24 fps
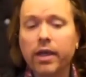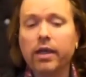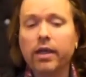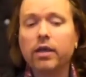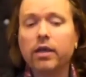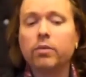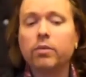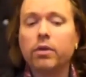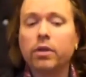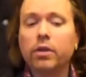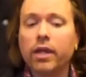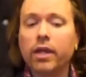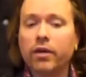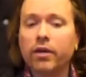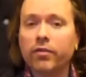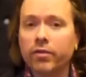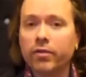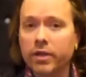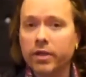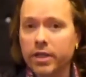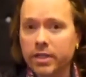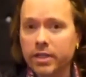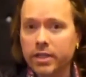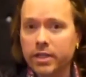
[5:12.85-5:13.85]
and it will allow
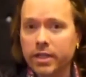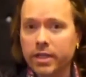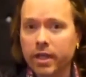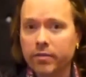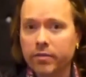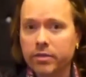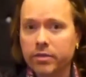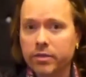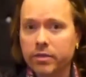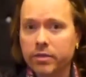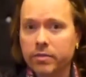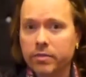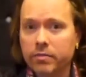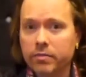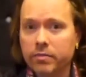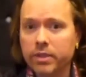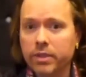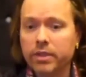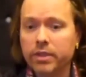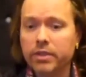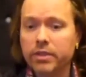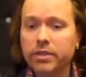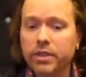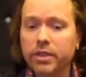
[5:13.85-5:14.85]
for ETFs
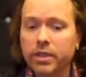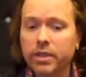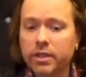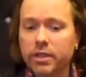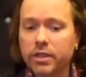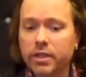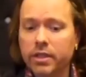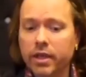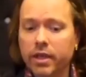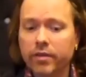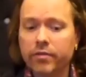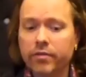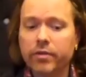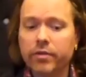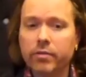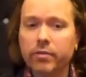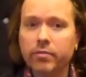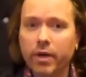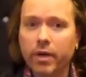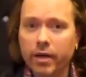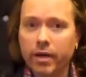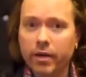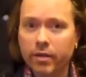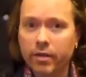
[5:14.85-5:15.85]
because the ETF
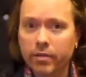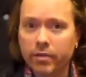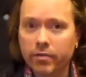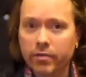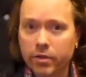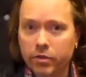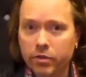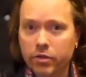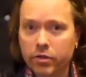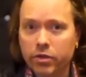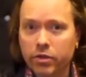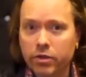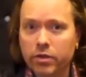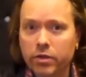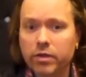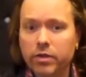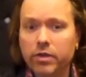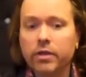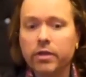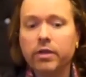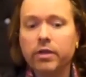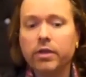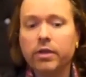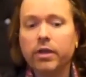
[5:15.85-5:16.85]
can buy the future,
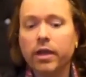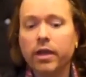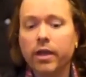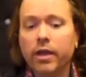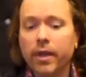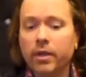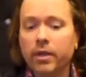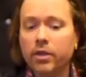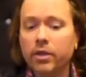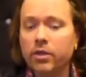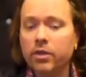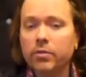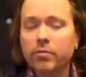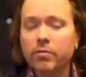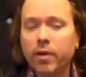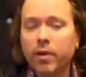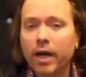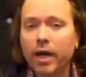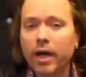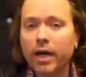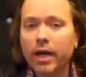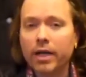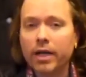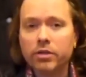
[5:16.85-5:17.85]
and then you
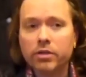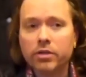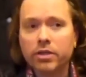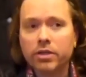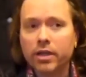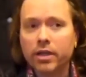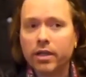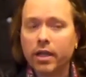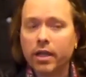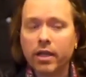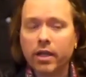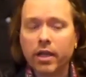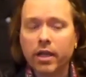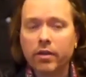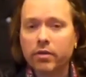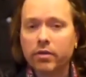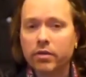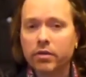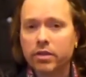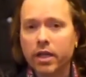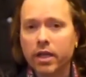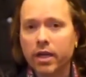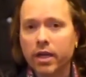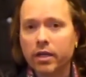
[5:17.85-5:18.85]
can buy it just like any
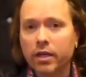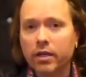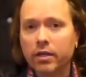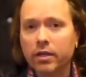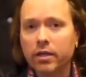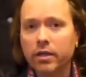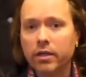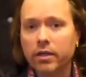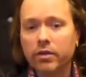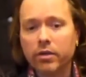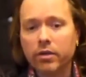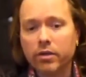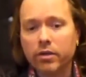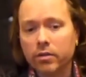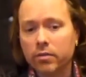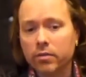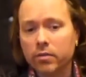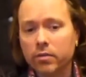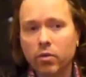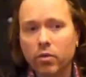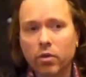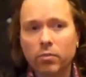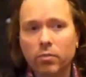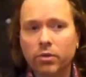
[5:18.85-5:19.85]
other stock in
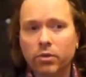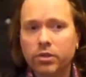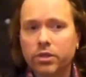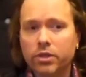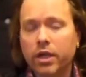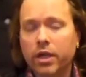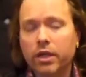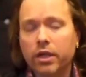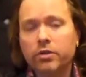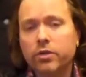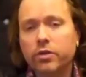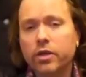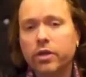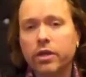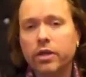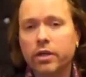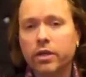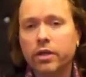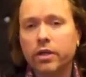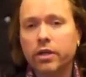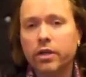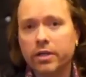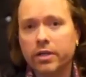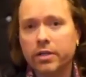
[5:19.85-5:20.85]
your normal stock
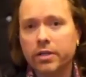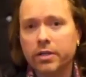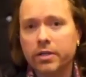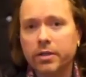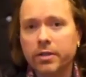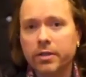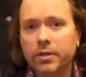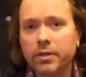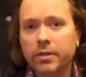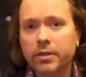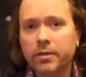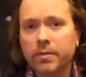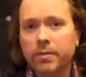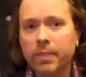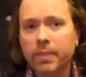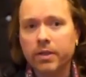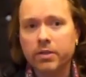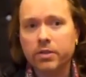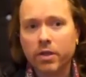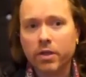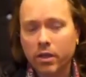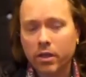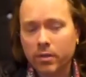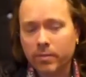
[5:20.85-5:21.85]
trading interface.
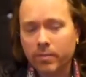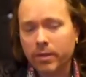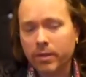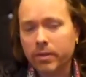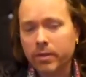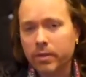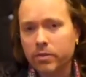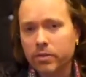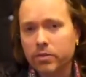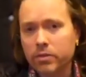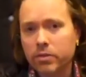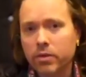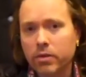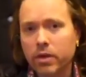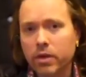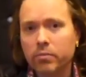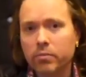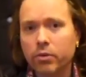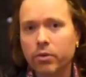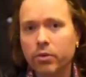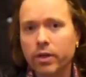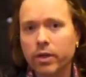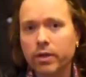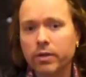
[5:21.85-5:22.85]
It's all about the user
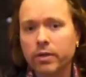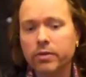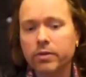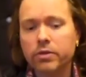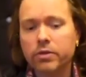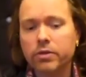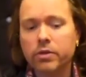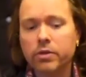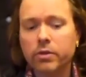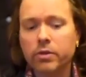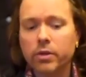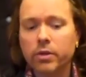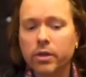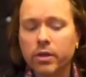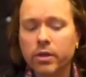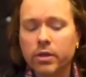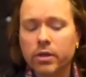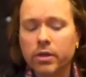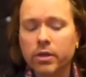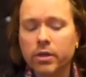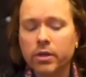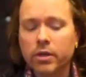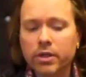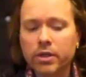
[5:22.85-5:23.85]
onboarding. So
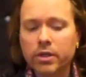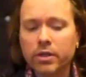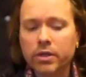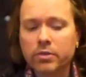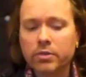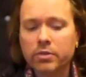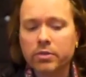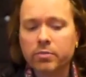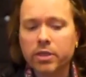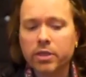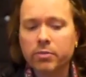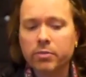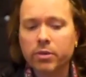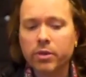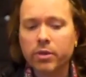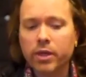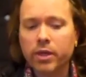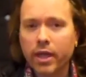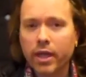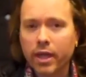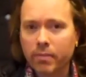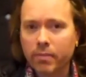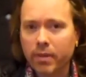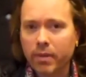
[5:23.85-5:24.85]
just because people
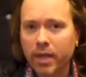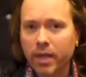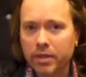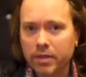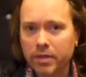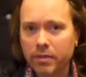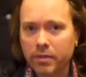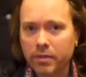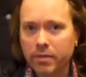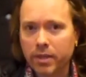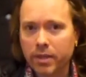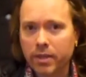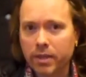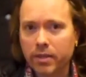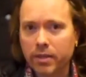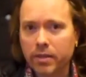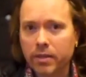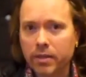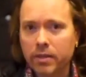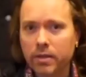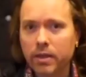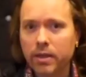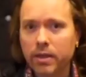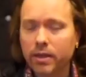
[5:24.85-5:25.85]
can buy something,
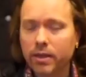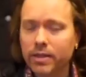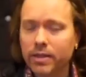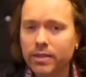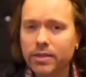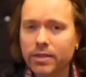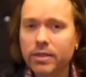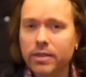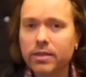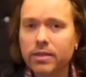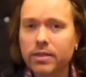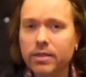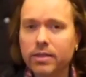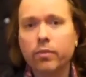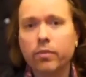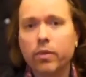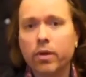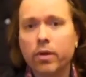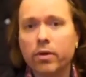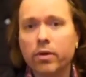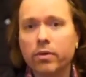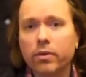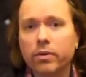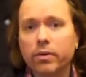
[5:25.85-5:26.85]
unless it's easy, they
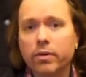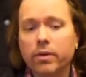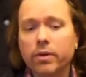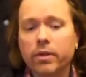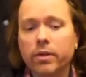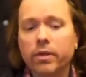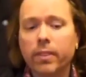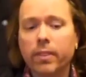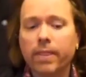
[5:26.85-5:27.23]
won't.